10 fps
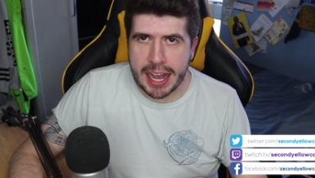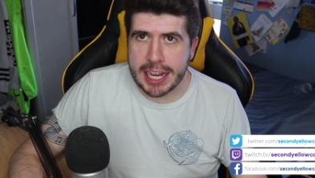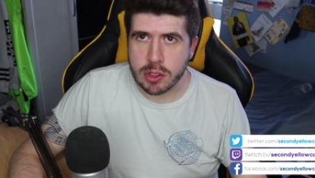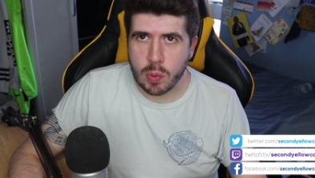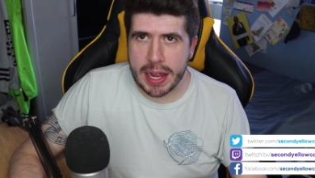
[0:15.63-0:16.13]

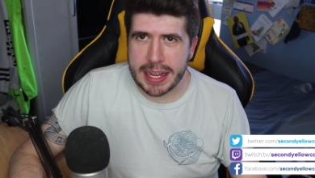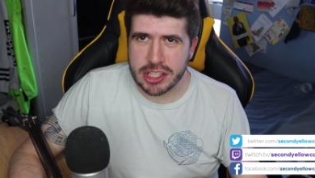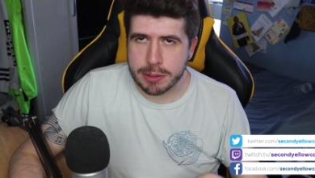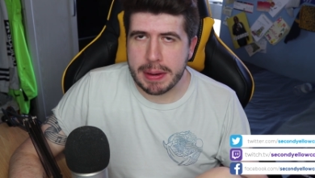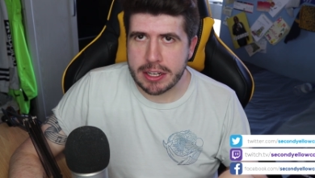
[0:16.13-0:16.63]
as well as
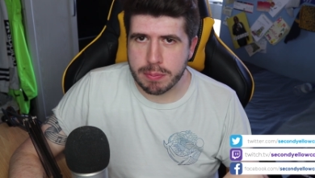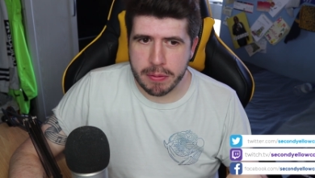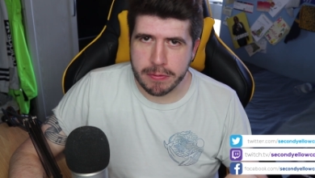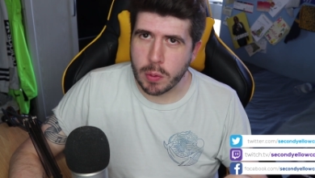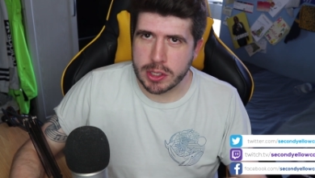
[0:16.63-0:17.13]
just plans
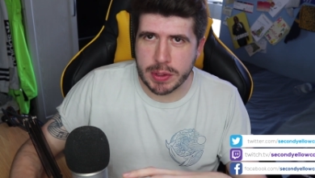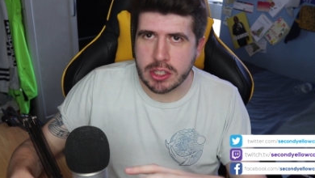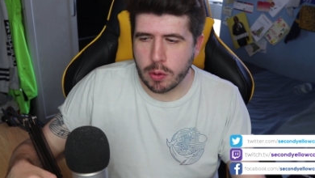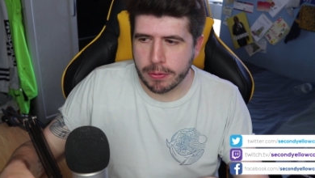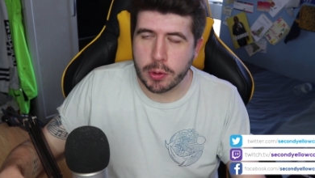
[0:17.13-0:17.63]
moving forward, so we
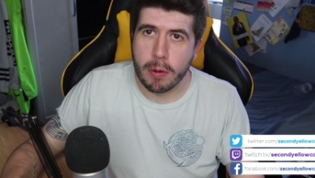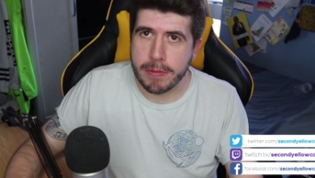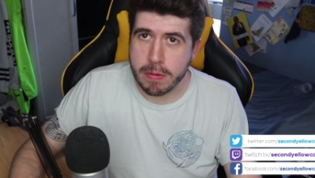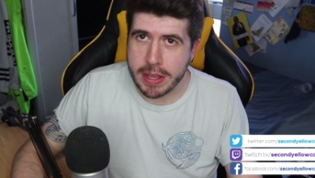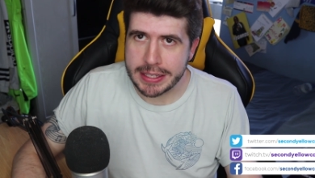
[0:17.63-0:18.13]
can sort a
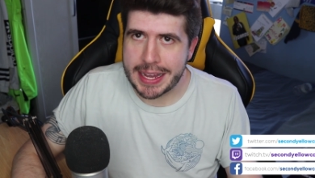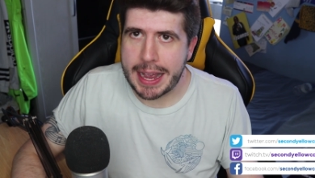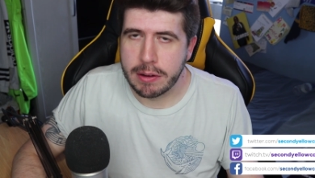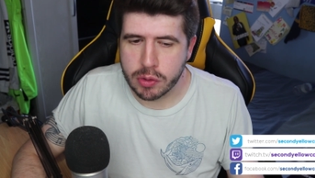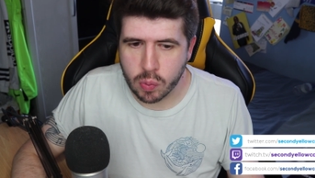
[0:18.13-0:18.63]
few things
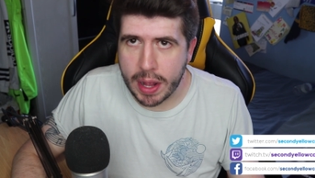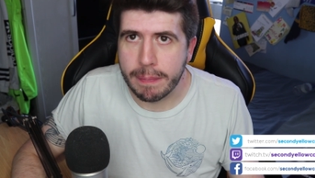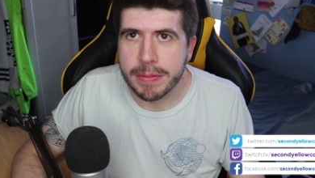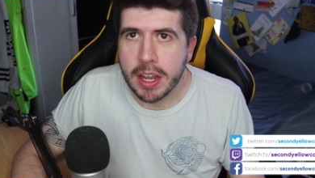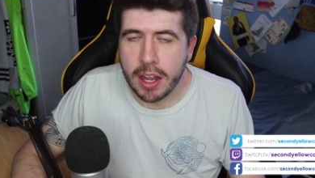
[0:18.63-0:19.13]
out as well.